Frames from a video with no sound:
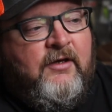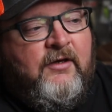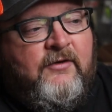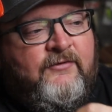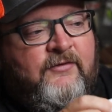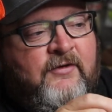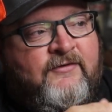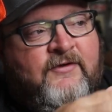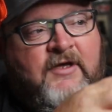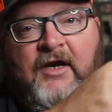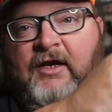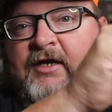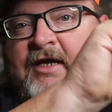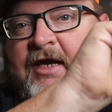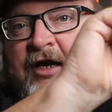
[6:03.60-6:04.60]
is, it's
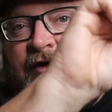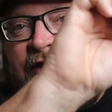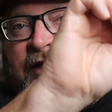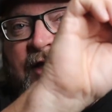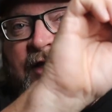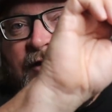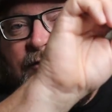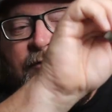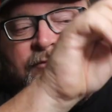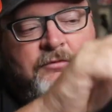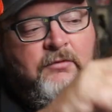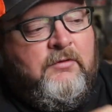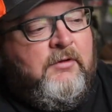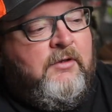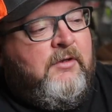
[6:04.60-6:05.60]
got a carry
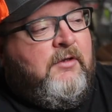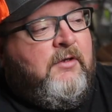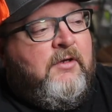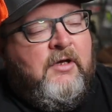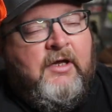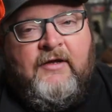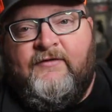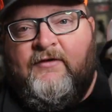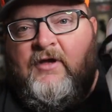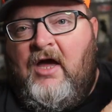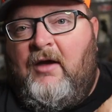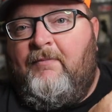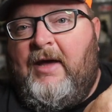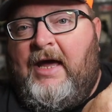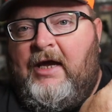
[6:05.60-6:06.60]
handle. It's
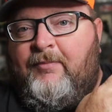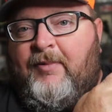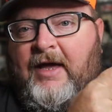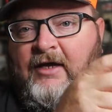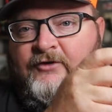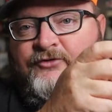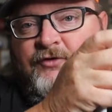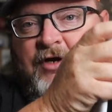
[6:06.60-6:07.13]
got backpack